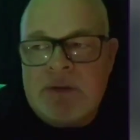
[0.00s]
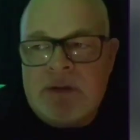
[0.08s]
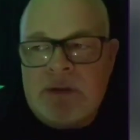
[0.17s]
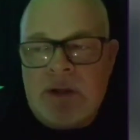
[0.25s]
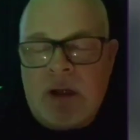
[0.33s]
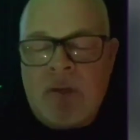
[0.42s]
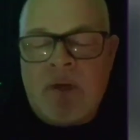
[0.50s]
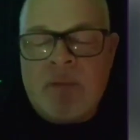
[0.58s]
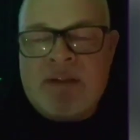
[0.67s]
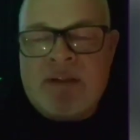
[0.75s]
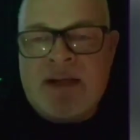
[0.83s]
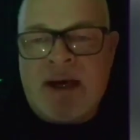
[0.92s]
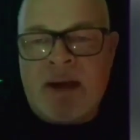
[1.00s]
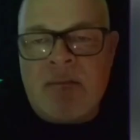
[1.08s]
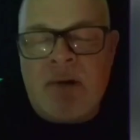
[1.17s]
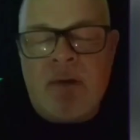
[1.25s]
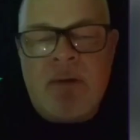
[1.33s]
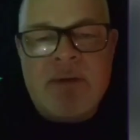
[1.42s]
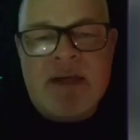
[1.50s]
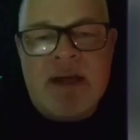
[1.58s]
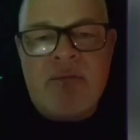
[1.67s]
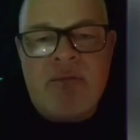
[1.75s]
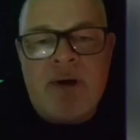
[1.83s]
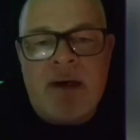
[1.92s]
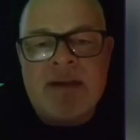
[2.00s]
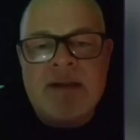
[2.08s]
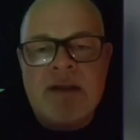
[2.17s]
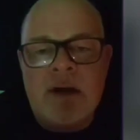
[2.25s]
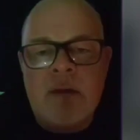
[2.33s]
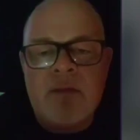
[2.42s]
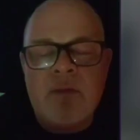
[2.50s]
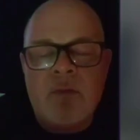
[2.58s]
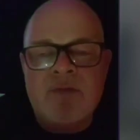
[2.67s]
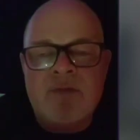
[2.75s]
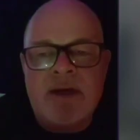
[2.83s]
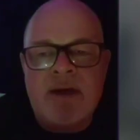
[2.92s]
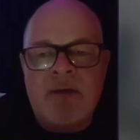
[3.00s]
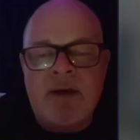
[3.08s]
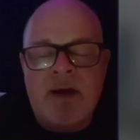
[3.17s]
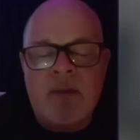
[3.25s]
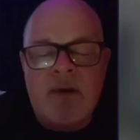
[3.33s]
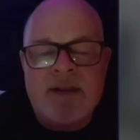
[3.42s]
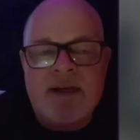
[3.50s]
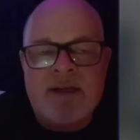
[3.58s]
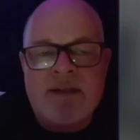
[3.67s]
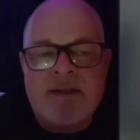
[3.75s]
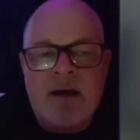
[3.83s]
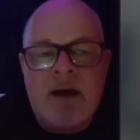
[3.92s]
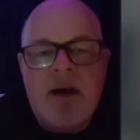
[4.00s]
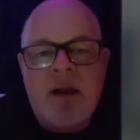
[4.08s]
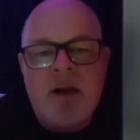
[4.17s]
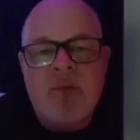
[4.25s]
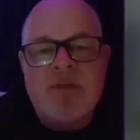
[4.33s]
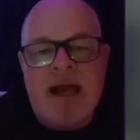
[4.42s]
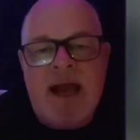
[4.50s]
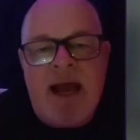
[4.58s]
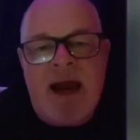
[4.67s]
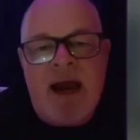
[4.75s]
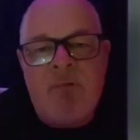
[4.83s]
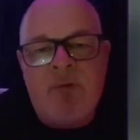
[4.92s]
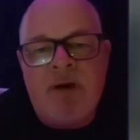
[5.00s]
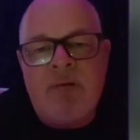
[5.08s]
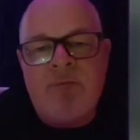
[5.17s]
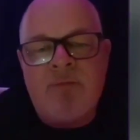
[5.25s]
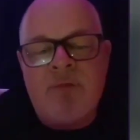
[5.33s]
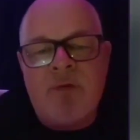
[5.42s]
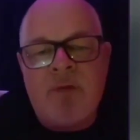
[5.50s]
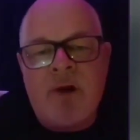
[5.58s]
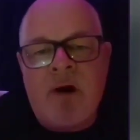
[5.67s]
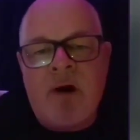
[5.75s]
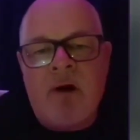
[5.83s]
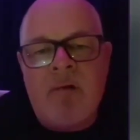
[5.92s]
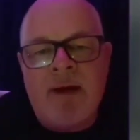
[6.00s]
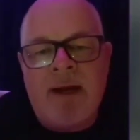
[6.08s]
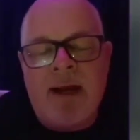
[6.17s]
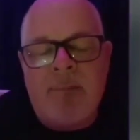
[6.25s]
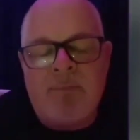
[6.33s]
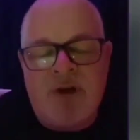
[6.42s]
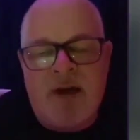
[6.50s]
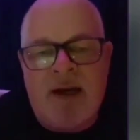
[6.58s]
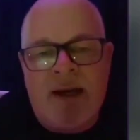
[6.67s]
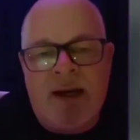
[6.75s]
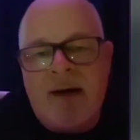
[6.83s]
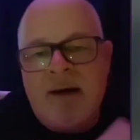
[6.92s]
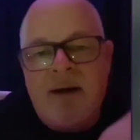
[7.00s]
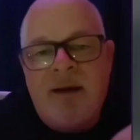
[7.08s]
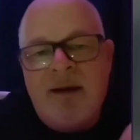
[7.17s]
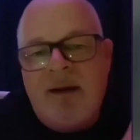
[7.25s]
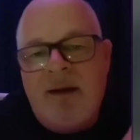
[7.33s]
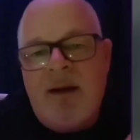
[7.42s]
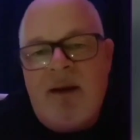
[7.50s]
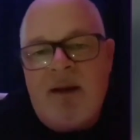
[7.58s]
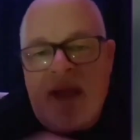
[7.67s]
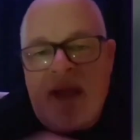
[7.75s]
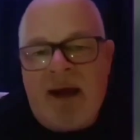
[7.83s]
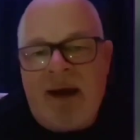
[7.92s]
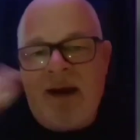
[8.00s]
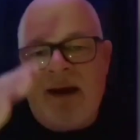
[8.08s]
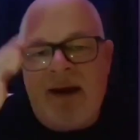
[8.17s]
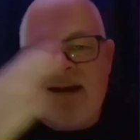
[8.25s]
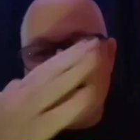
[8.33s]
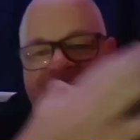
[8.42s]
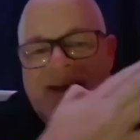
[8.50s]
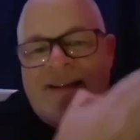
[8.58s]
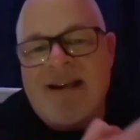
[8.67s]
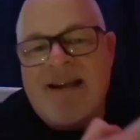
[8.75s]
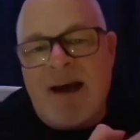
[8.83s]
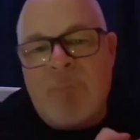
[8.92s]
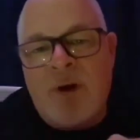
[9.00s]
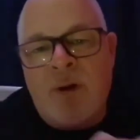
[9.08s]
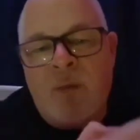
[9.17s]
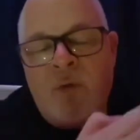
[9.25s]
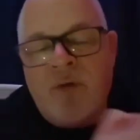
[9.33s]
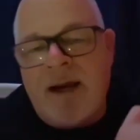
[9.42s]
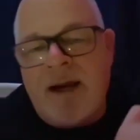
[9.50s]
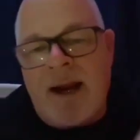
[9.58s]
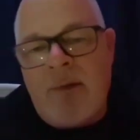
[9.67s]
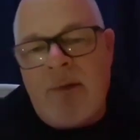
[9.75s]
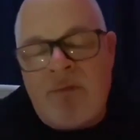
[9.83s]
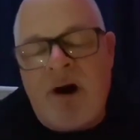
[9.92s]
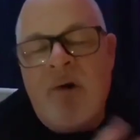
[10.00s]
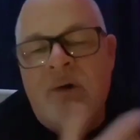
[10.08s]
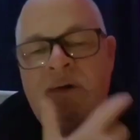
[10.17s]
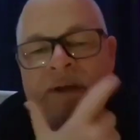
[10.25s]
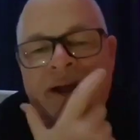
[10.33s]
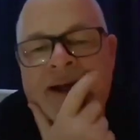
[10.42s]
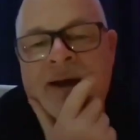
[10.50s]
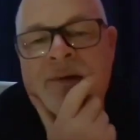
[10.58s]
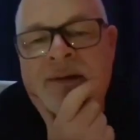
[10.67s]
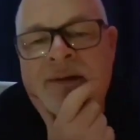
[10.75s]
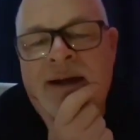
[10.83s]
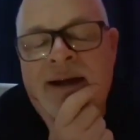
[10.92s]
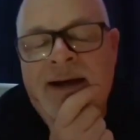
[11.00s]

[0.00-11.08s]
on the opposite side of the road, and it was getting really slow. I thought, what's going on here? Why is it getting so? There was a hare running in front of the car, and he kept jinking in a zigzag, but he wouldn't get out the road. And he was like,